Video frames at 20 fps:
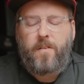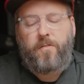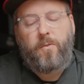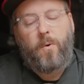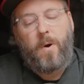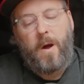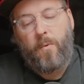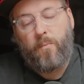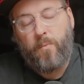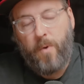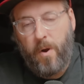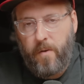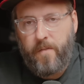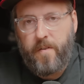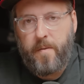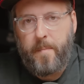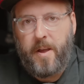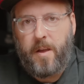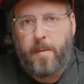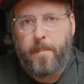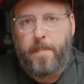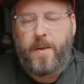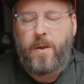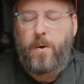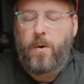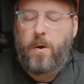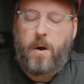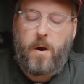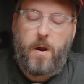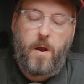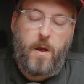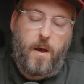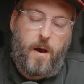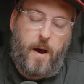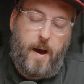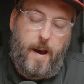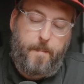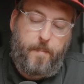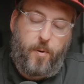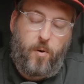So I run over to my computer,
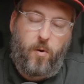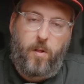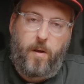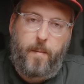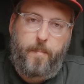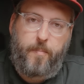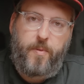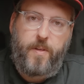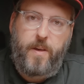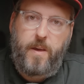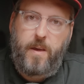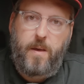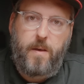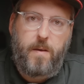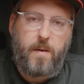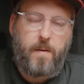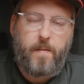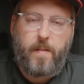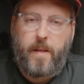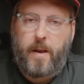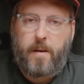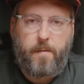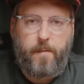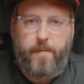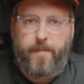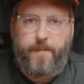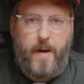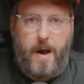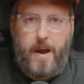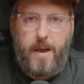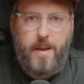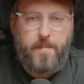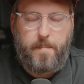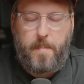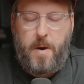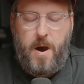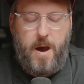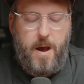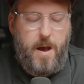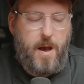I pull up the like Find
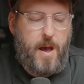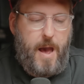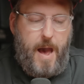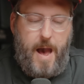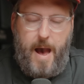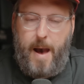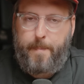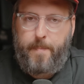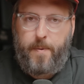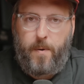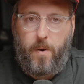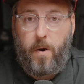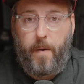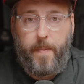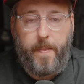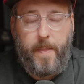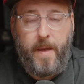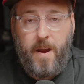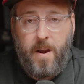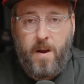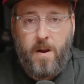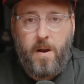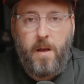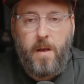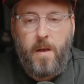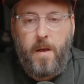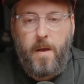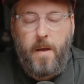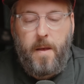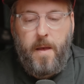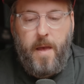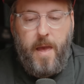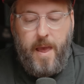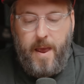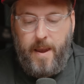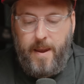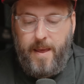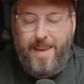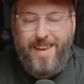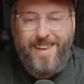My app on there,
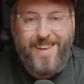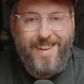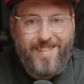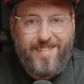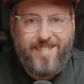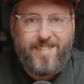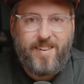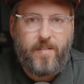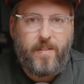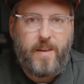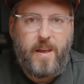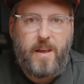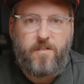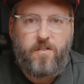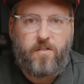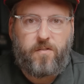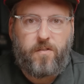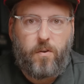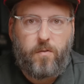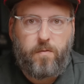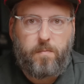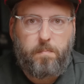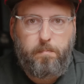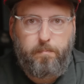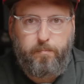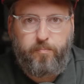and instantly it just goes